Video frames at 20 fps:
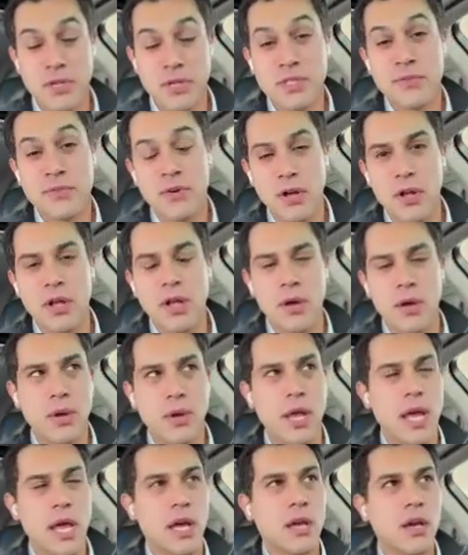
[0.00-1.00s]
first of all, I
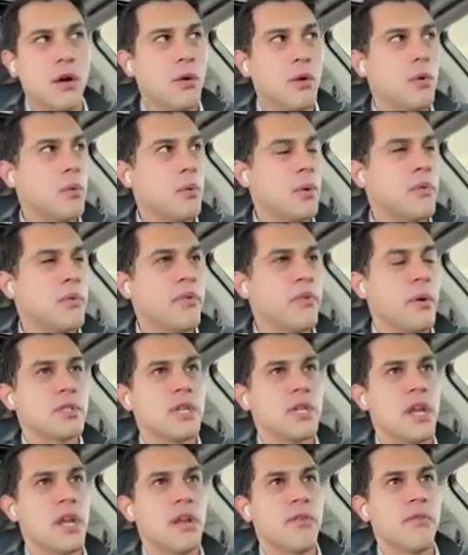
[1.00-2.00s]
want to echo what
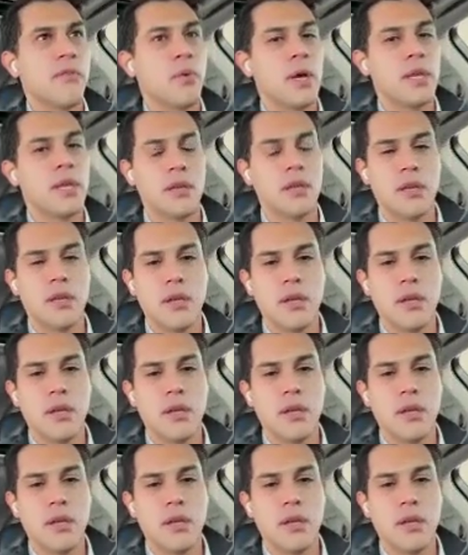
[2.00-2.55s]
Representative White